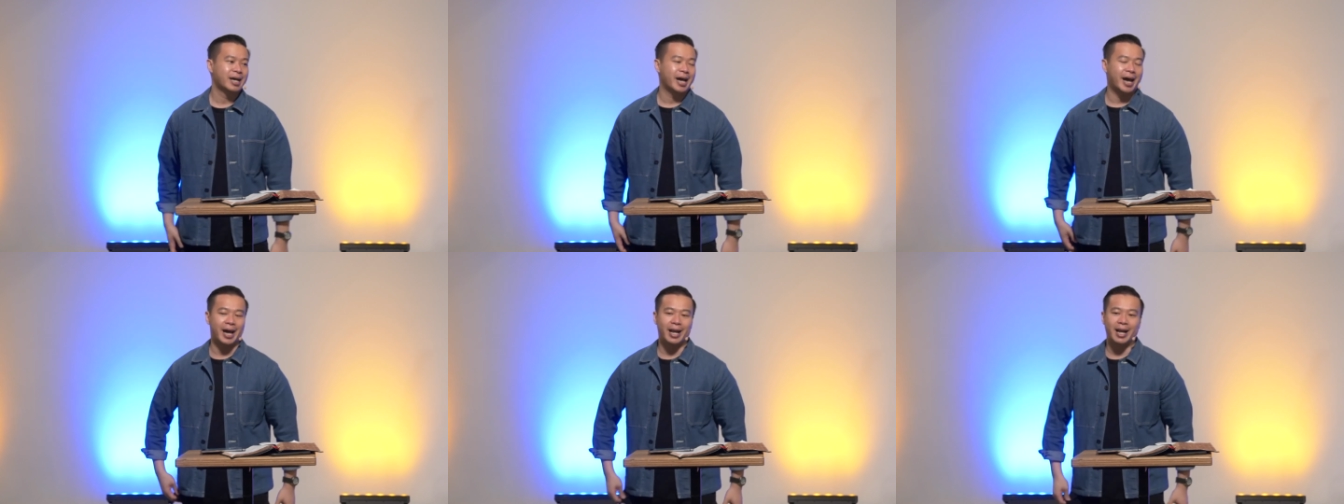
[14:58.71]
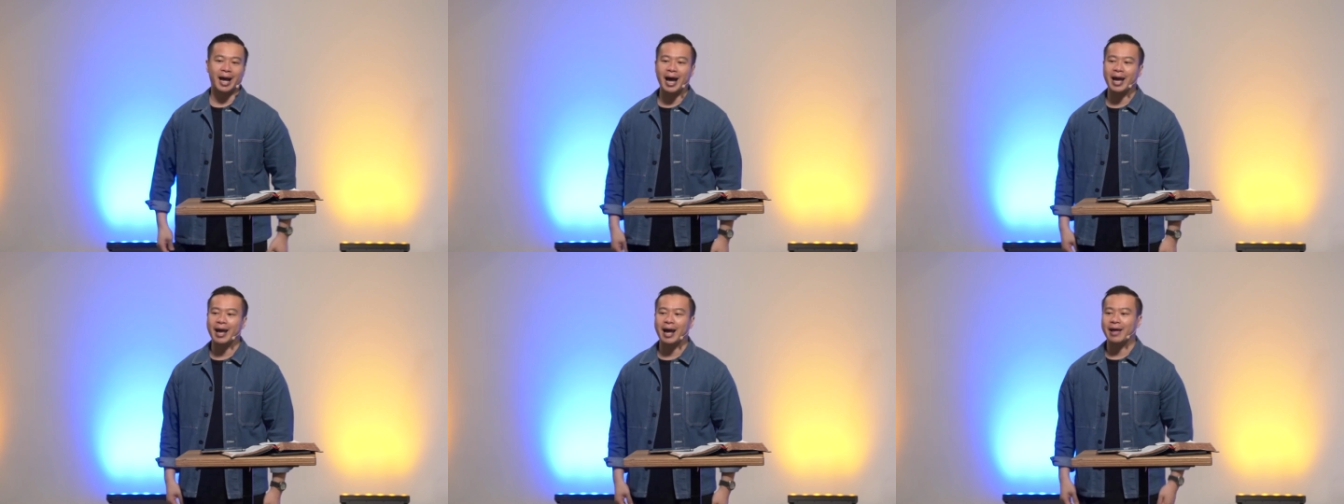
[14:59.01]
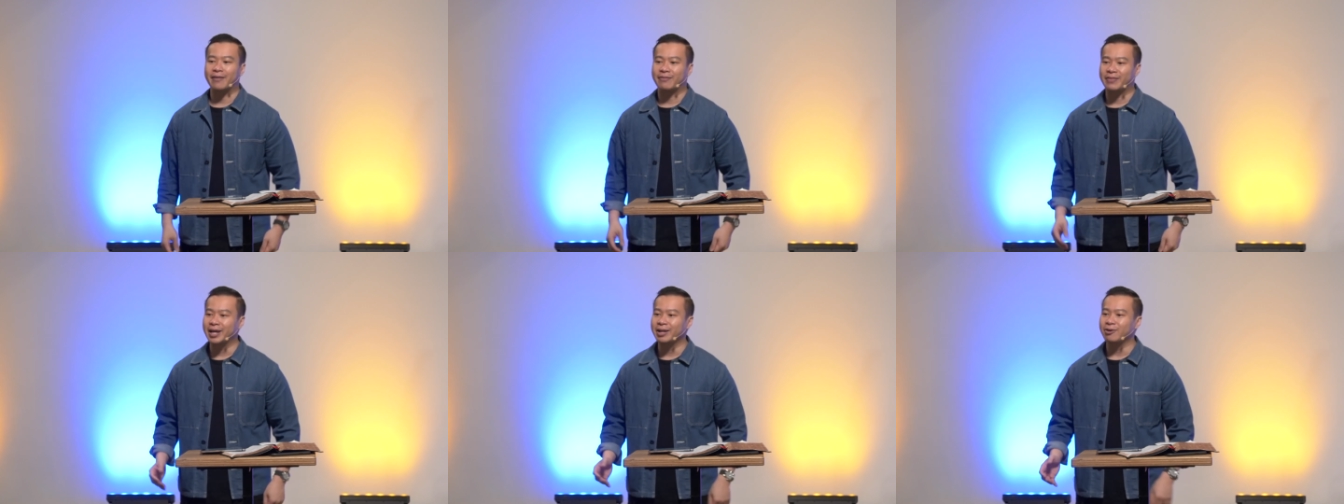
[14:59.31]
And I,
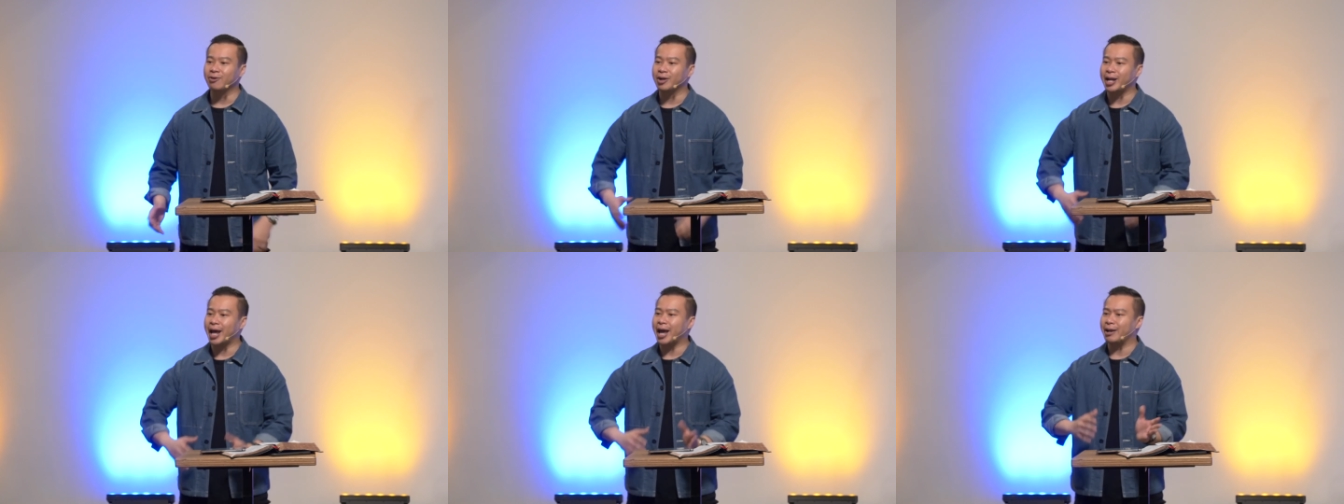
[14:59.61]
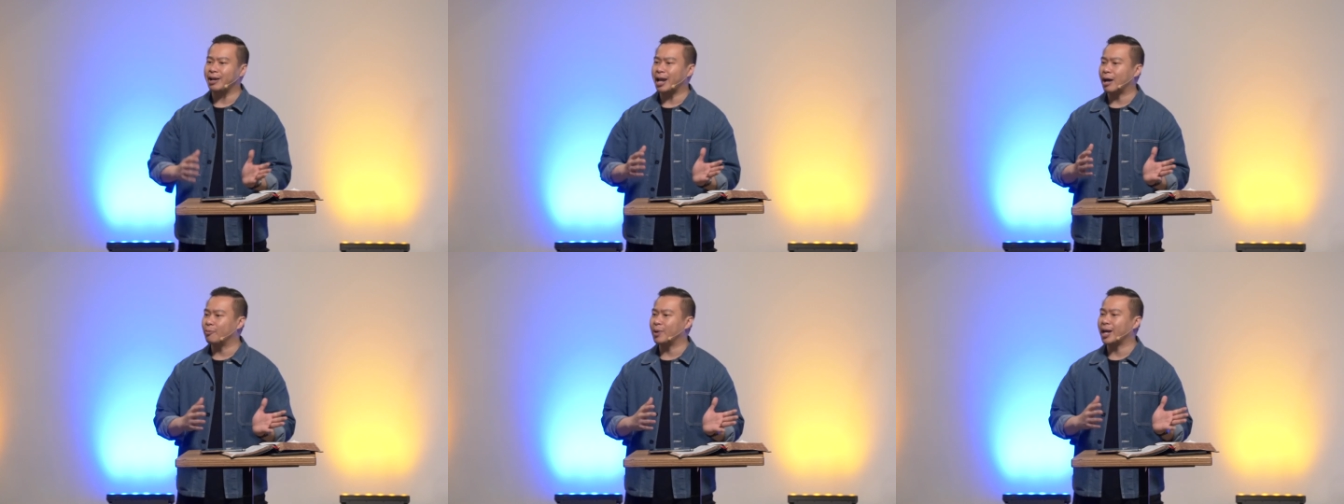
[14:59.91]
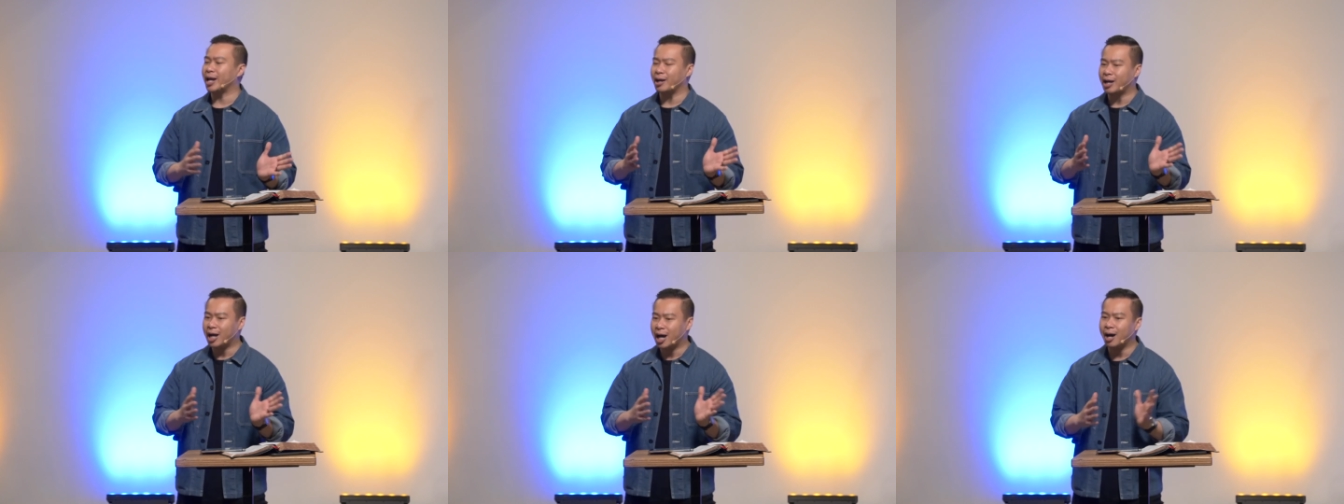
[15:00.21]
I think you know, that, that
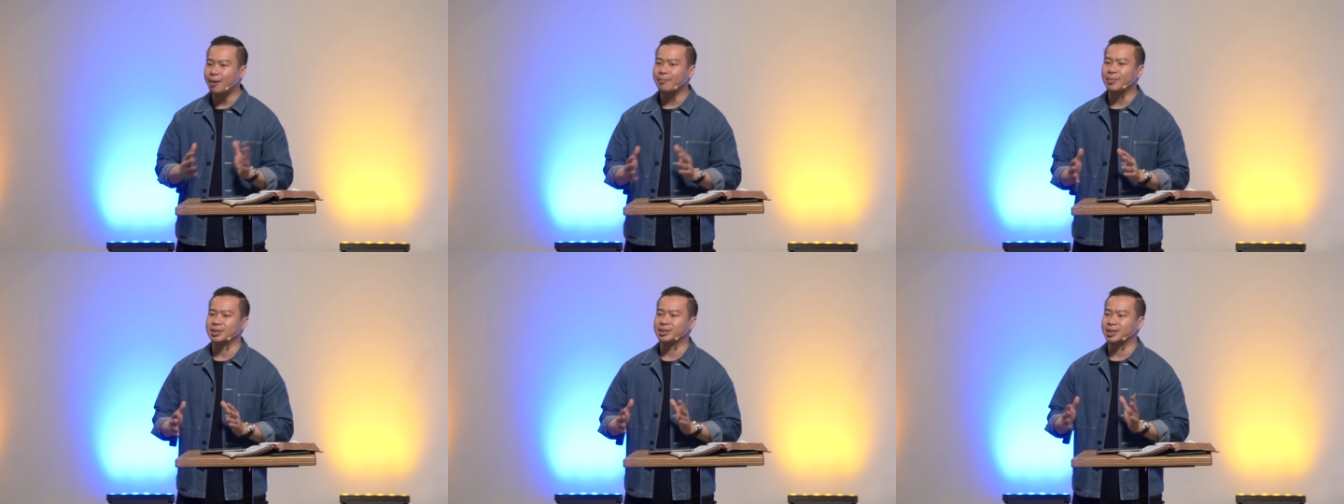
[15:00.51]
we a